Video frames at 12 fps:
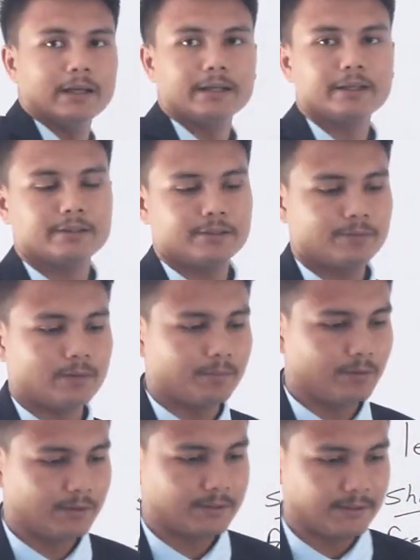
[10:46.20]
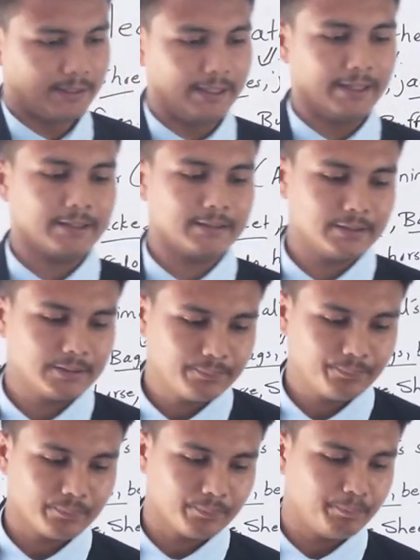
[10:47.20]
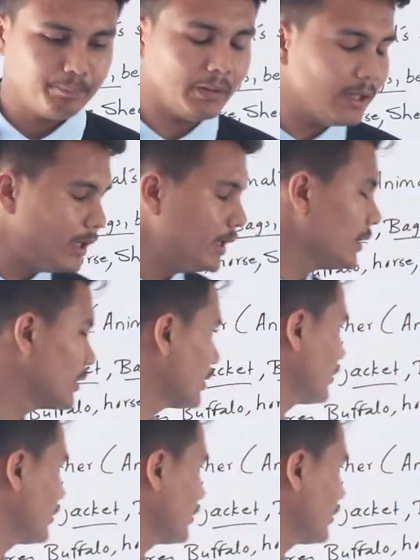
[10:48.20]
any guesses from you snake pig